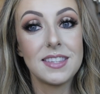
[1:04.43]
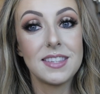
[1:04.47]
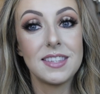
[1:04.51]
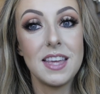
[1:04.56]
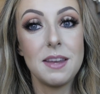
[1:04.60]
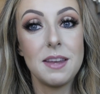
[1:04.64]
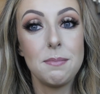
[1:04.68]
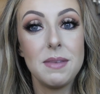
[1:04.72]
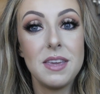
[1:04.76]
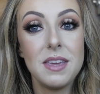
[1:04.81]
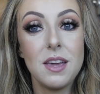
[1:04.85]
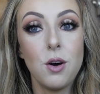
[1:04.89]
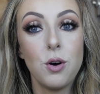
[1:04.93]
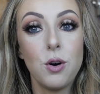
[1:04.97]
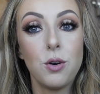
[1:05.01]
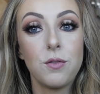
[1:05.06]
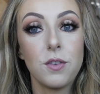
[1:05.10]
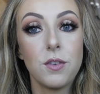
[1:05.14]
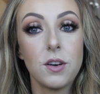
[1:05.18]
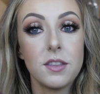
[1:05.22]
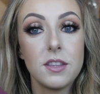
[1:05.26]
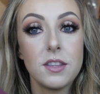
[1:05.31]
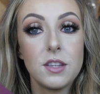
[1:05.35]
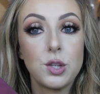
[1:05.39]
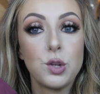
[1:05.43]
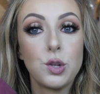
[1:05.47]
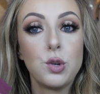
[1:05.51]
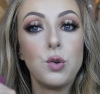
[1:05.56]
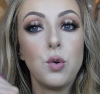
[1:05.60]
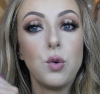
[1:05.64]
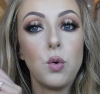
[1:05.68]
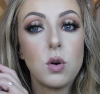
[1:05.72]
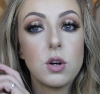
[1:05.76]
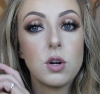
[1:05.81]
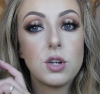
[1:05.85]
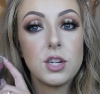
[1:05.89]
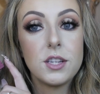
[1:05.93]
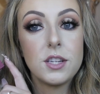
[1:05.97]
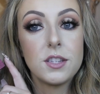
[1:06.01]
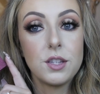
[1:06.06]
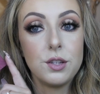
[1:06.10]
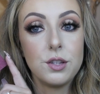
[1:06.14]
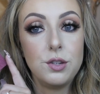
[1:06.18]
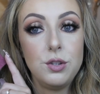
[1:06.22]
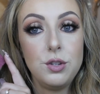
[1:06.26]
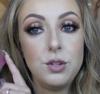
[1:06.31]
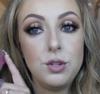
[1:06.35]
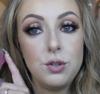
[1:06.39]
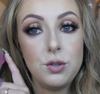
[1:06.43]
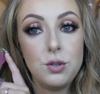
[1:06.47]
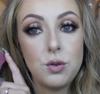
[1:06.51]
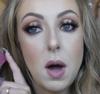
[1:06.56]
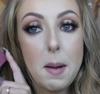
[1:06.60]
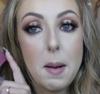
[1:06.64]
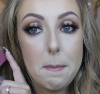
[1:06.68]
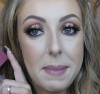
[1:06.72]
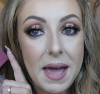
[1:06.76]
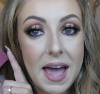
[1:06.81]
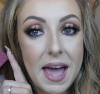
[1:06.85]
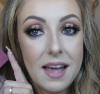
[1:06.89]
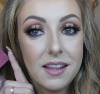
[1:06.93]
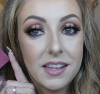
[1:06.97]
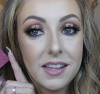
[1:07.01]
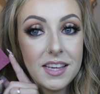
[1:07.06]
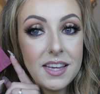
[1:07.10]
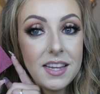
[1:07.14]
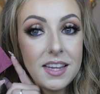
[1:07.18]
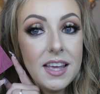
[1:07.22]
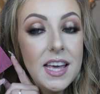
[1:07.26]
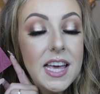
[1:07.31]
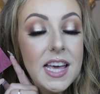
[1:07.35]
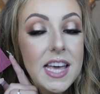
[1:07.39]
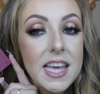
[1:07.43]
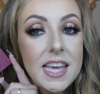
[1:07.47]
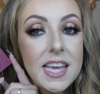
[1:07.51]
sent me over this gorgeous new palette.